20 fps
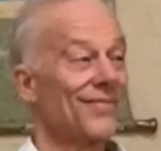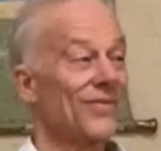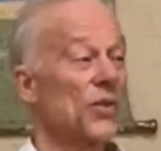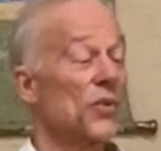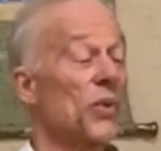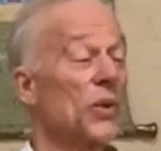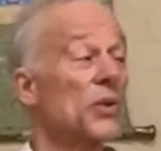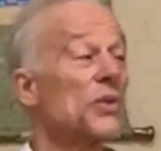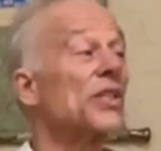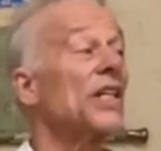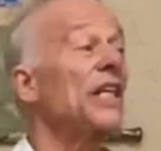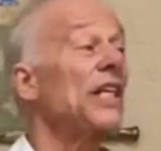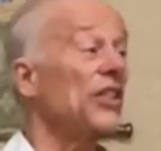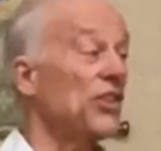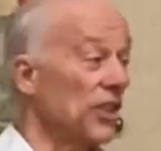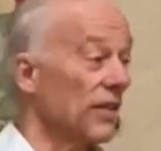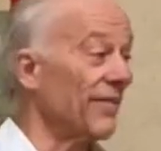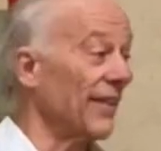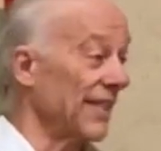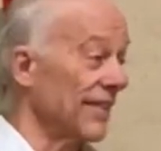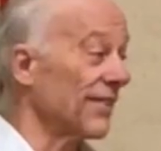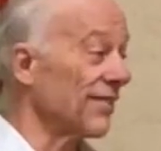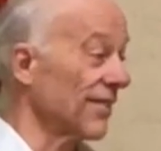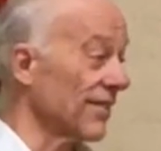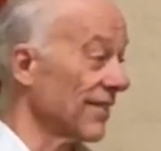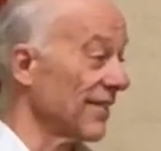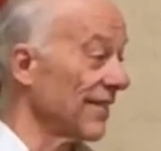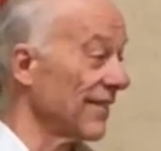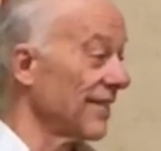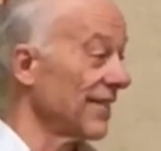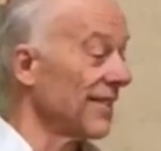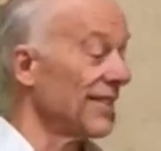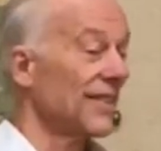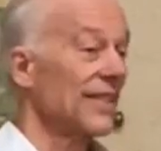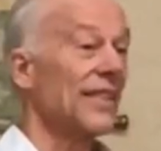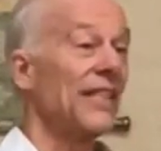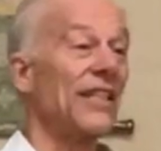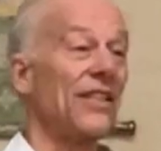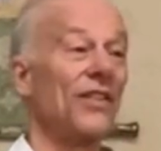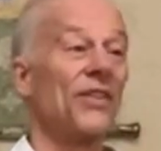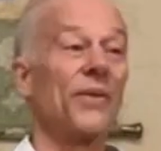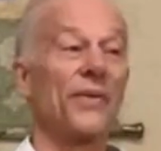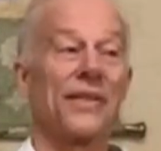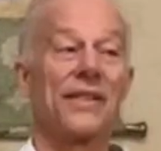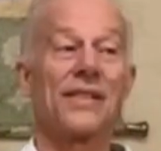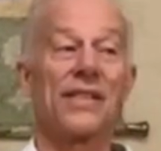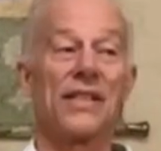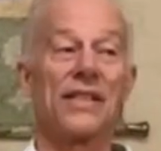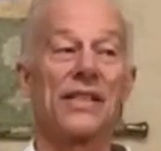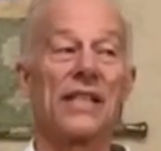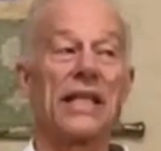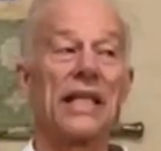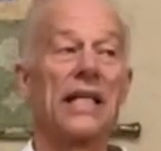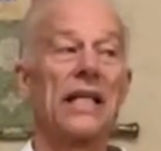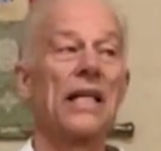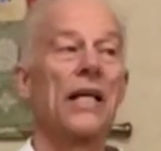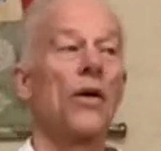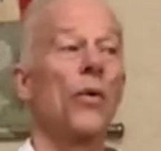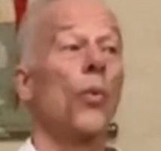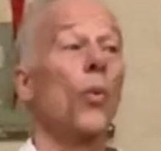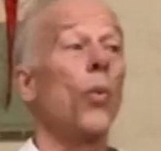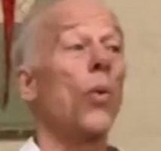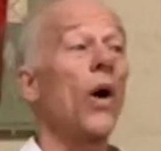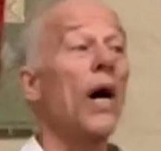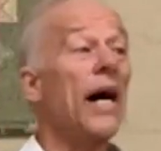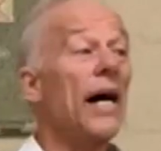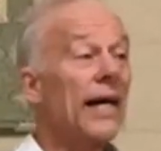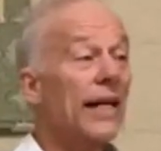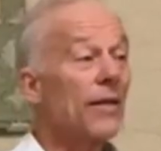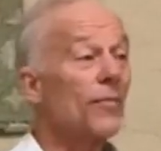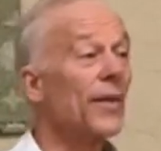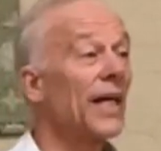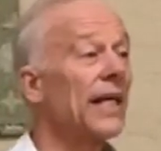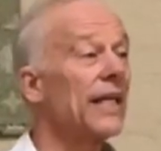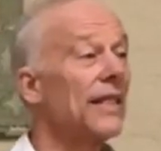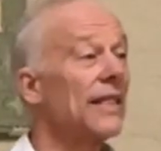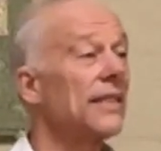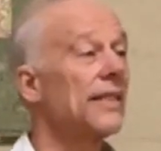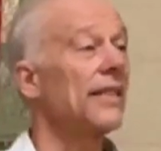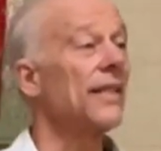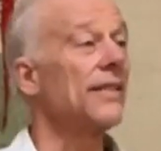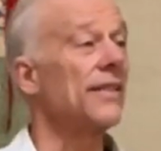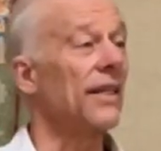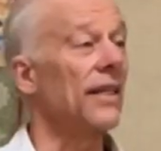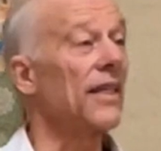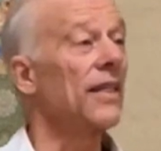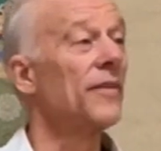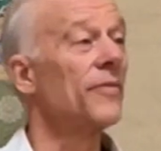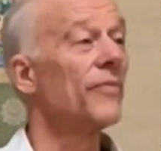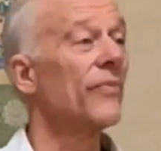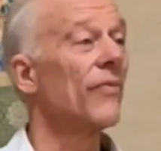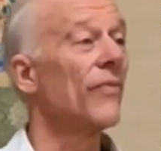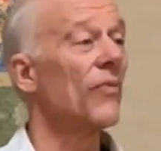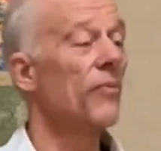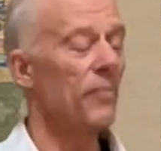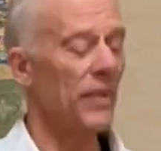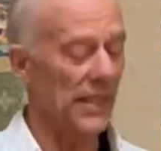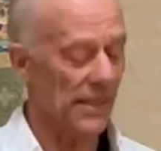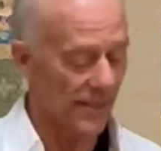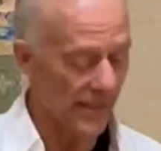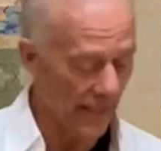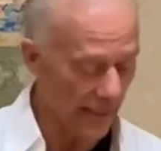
throws each of us into a tizzy. Why am I in a tizzy? Based